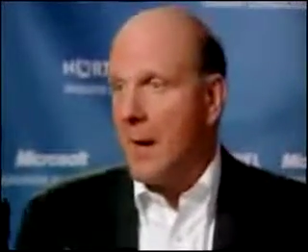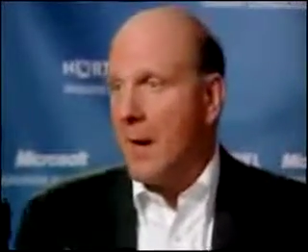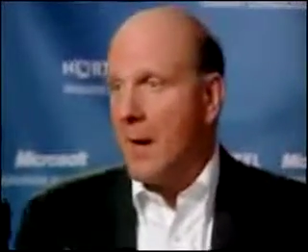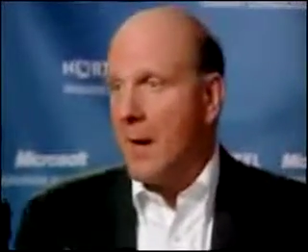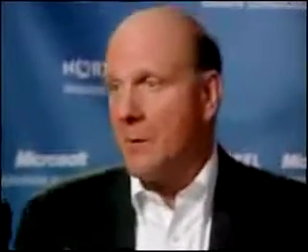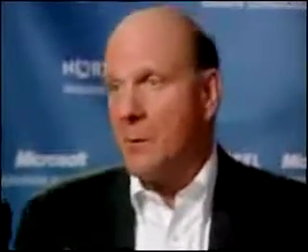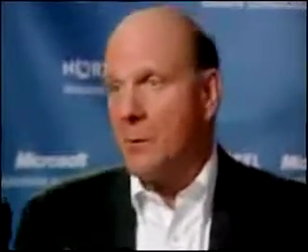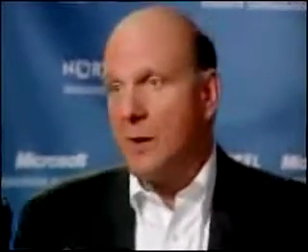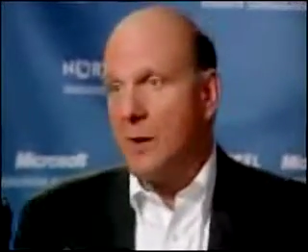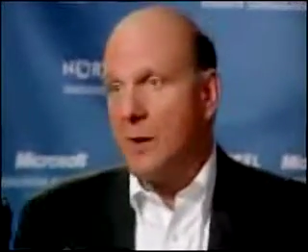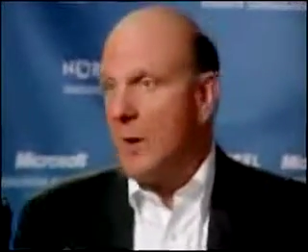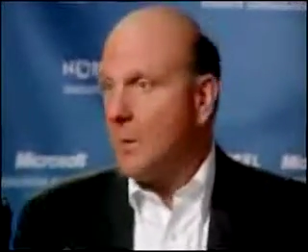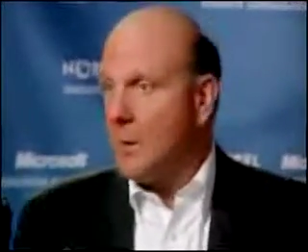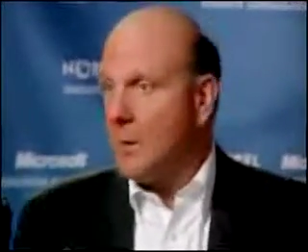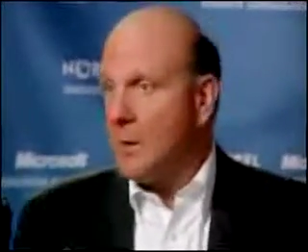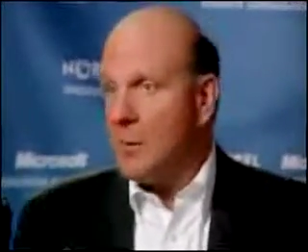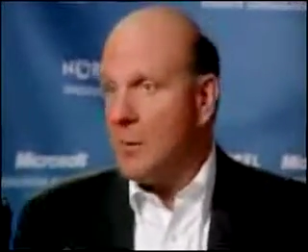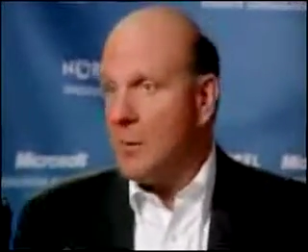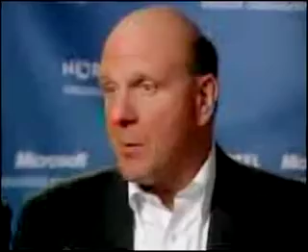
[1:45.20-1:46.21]
And we
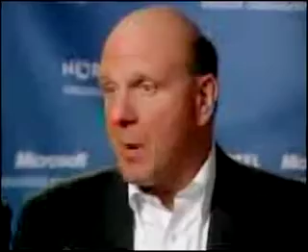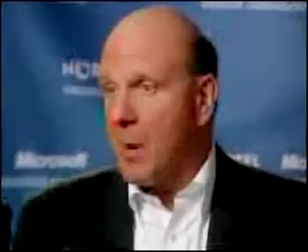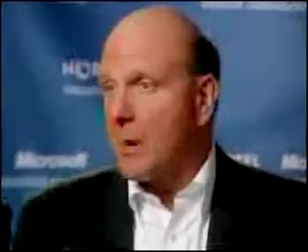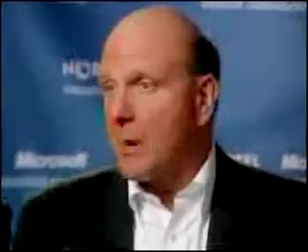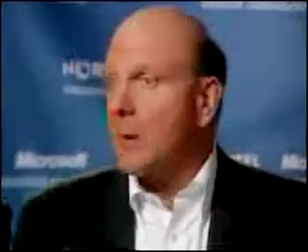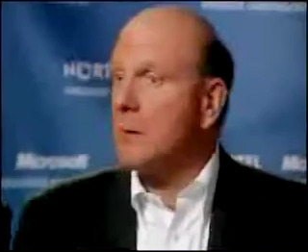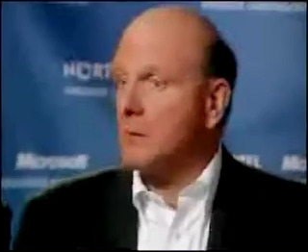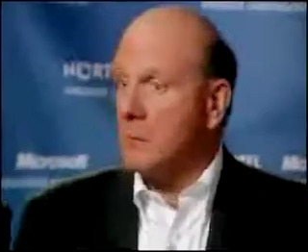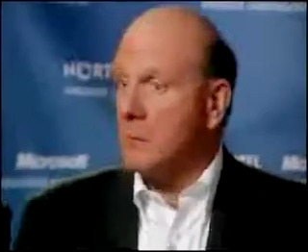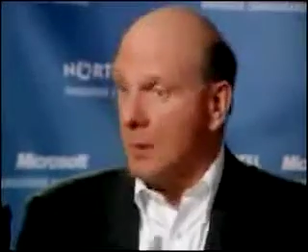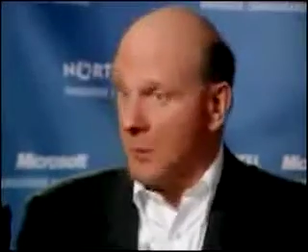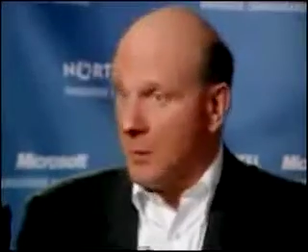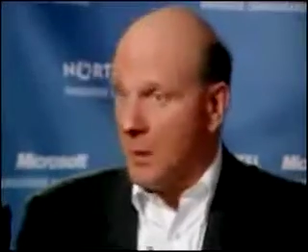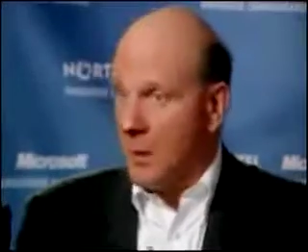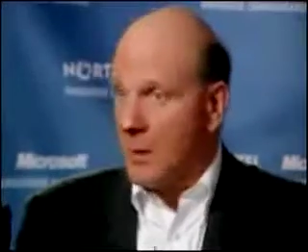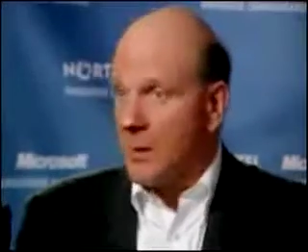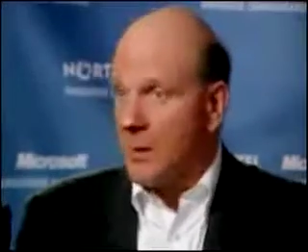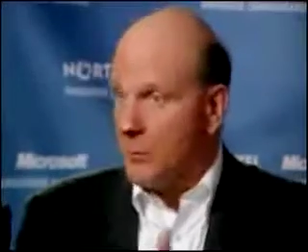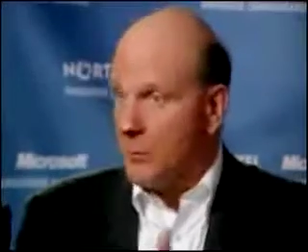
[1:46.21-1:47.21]
came into the market, a
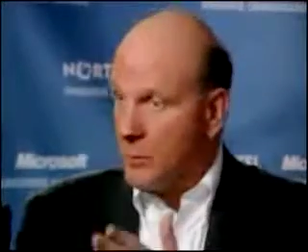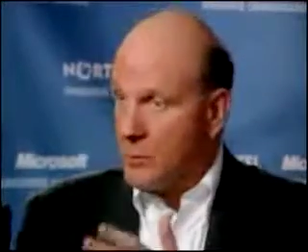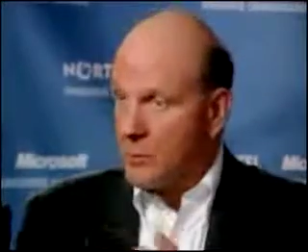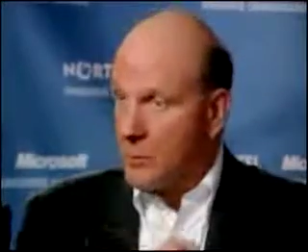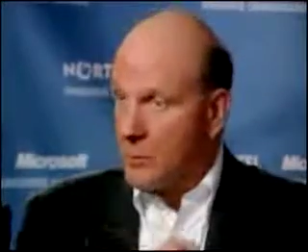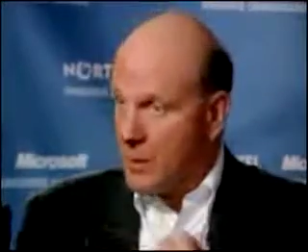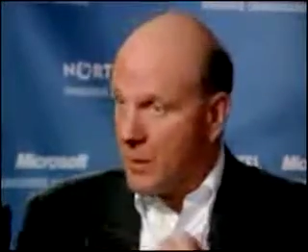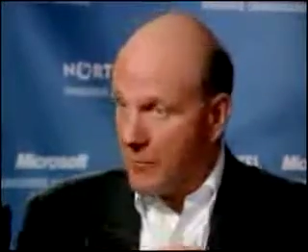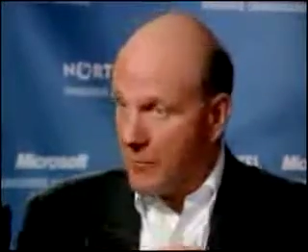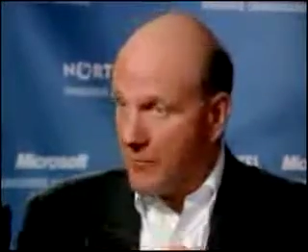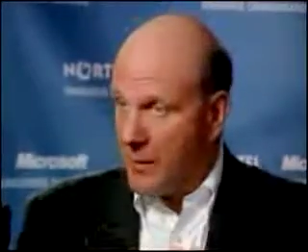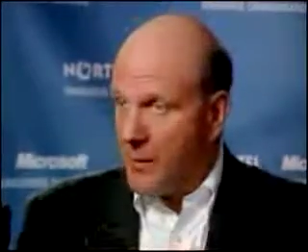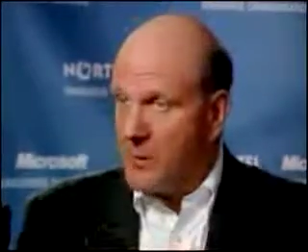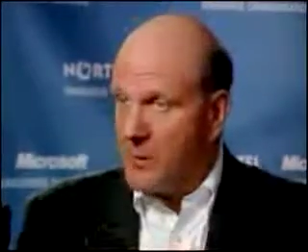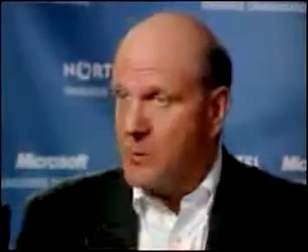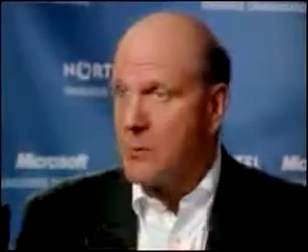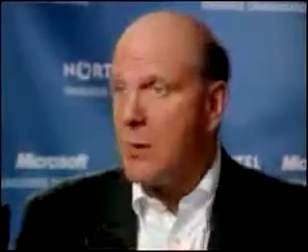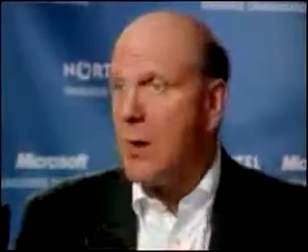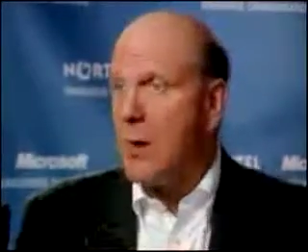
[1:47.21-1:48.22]
market in which they're
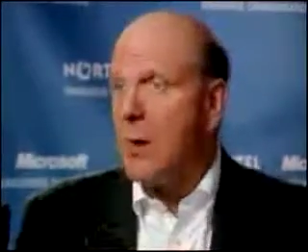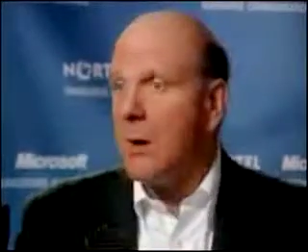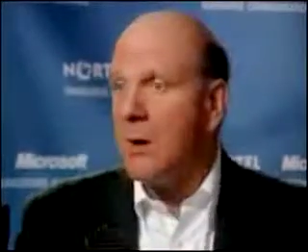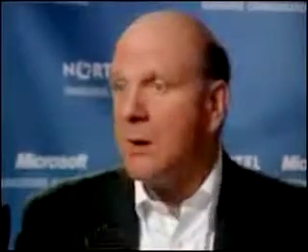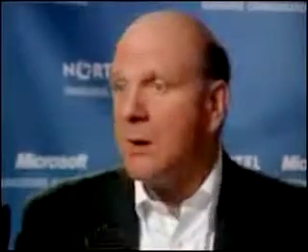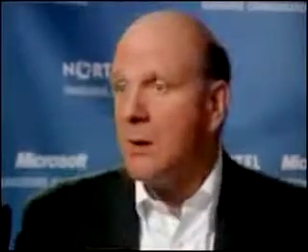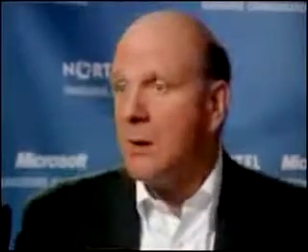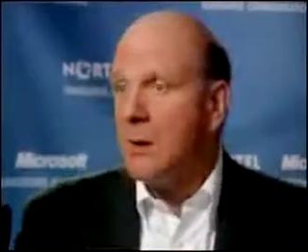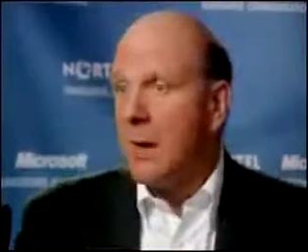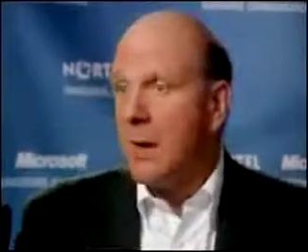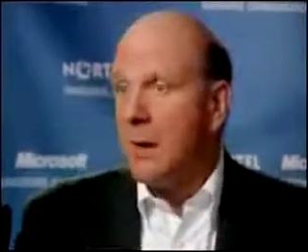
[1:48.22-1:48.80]
very strong.